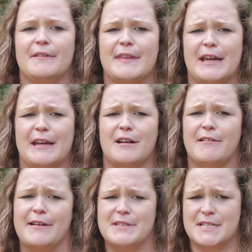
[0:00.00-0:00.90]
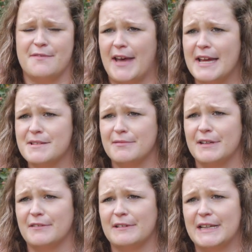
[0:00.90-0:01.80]
They go to the vet
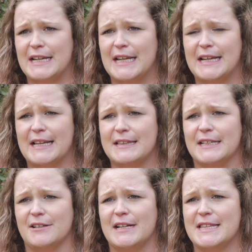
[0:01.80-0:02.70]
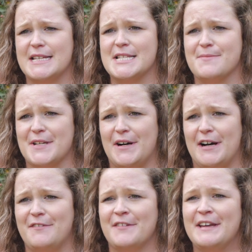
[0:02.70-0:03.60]
whenever they need anything or anything seems
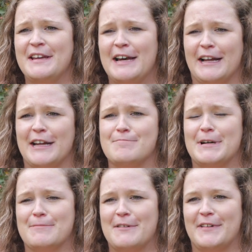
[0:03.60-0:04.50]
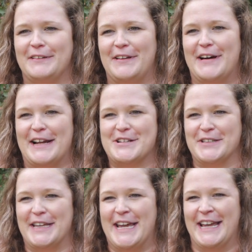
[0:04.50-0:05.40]
off. I kind of bug my vet a lot,
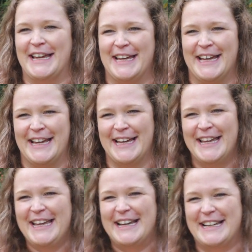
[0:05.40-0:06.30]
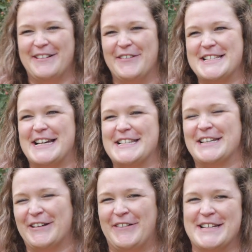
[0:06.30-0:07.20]
actually. I'm always
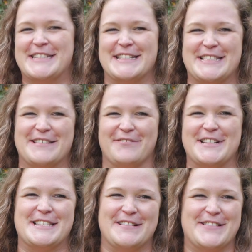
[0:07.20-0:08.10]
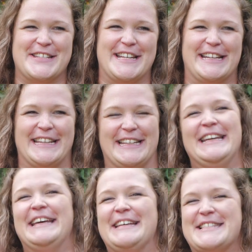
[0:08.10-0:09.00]
asking her questions and researching. And
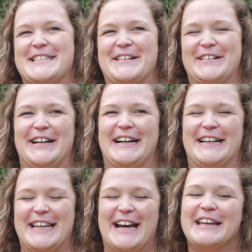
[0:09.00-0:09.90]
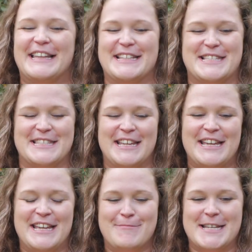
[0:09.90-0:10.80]
so, yeah, that's
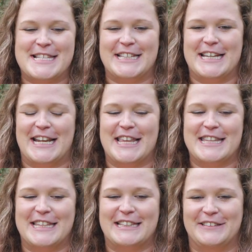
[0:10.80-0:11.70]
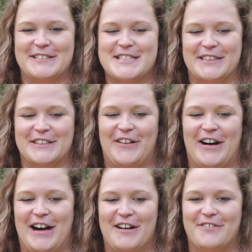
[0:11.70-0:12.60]
basically anything that looks a little
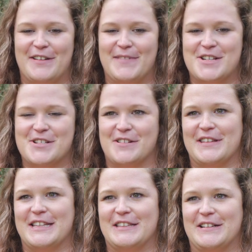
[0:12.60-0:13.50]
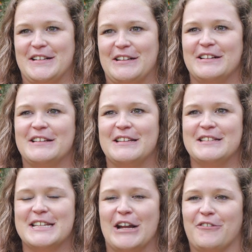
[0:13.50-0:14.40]
off. I make sure that they're
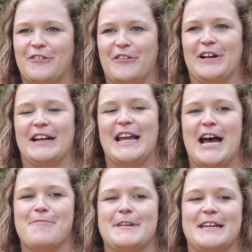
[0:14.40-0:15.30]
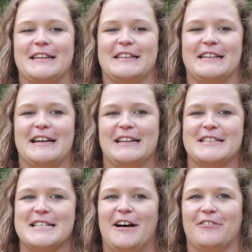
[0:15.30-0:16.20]
cared for and happy, and I
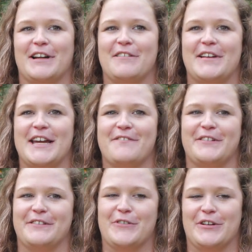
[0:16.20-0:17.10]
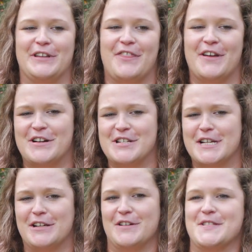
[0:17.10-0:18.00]
can tell right away if they're more
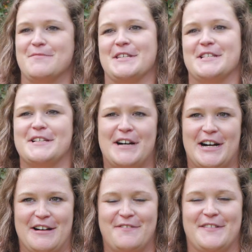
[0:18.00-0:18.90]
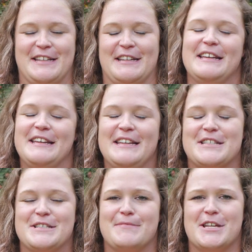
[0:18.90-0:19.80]
lethargic or something's off, and
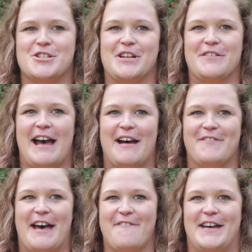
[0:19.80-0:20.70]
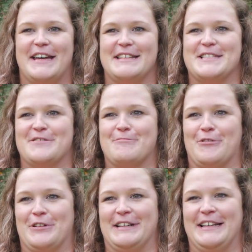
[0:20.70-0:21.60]
just make sure you have that vet. It's so
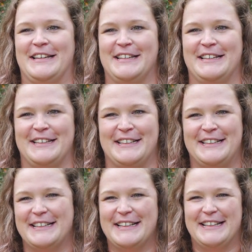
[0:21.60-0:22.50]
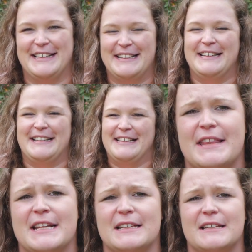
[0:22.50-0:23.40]
important. I
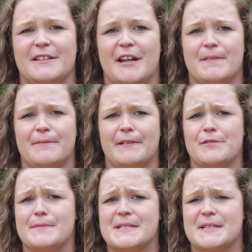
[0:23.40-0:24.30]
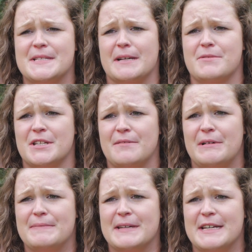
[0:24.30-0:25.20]
think that a lot of people have a misconception
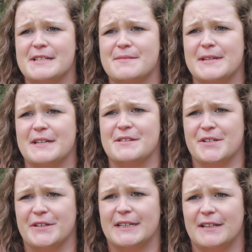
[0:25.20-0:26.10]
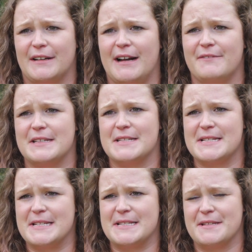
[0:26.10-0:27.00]
about pigs being dirty or having
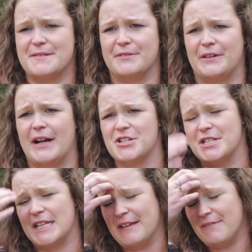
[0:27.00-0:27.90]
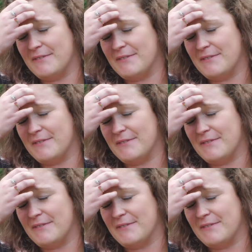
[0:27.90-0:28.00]
diseases when they're actually